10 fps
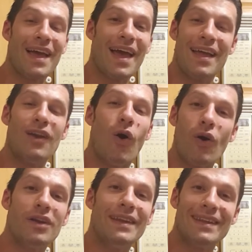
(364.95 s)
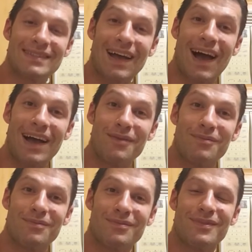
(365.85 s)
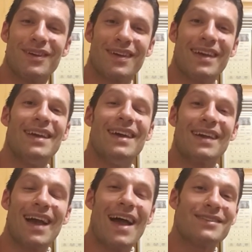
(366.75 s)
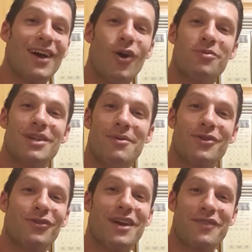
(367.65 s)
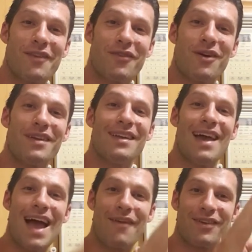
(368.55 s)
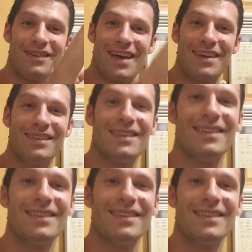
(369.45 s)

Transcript: And all you need is time. Okay, guys, I hope summer's going great for everyone. Have a good day.